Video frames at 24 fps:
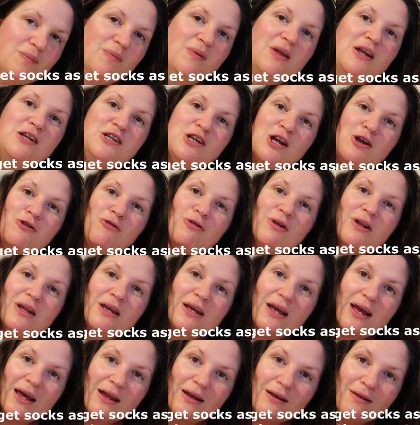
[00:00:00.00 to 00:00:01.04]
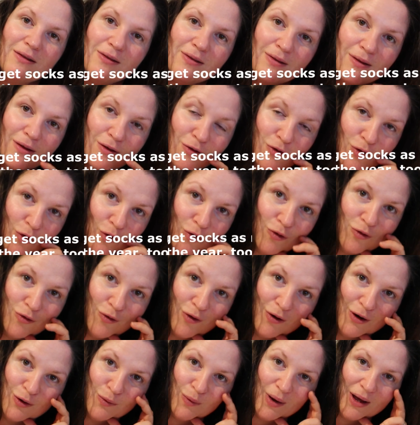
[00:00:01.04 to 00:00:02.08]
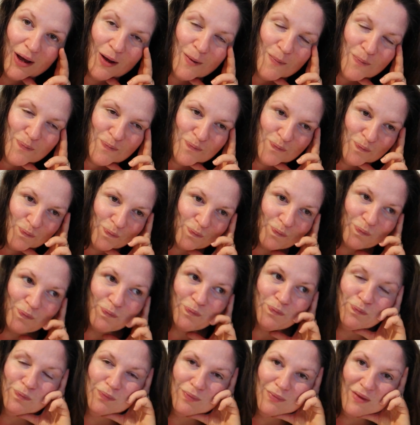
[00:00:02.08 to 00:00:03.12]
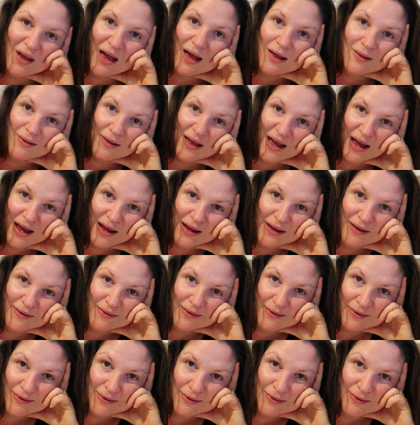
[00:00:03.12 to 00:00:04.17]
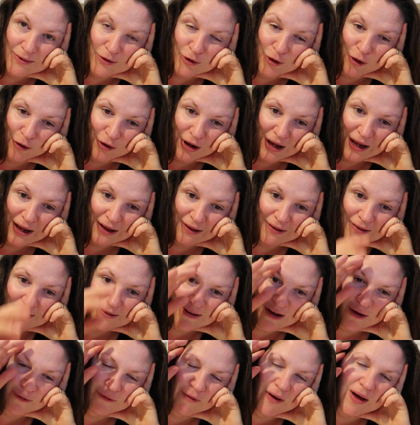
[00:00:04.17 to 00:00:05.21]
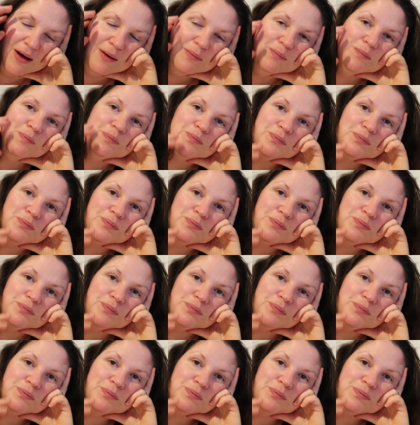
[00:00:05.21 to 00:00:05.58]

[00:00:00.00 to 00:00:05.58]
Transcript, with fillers: They generally get socks or underwear as a stocking stuffer,